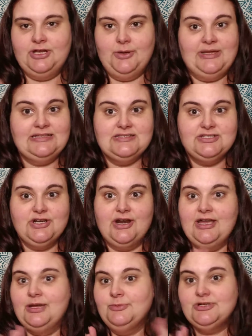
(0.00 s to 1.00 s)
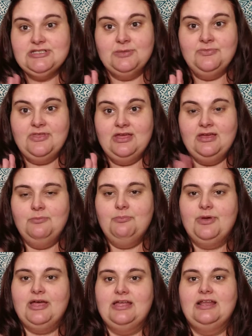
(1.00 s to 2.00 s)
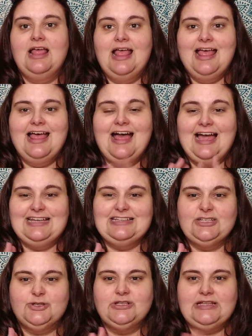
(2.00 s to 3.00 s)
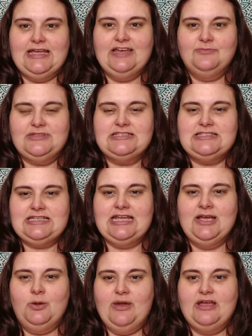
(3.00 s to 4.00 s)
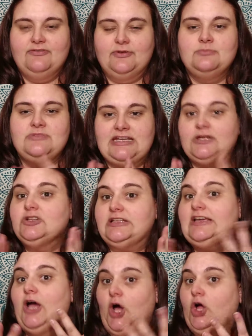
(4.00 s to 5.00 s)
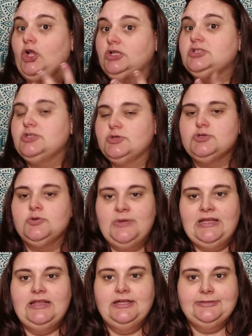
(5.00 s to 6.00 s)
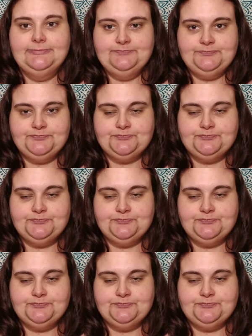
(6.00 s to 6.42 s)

Instagram or something, but I literally have been staying away from nearly all social media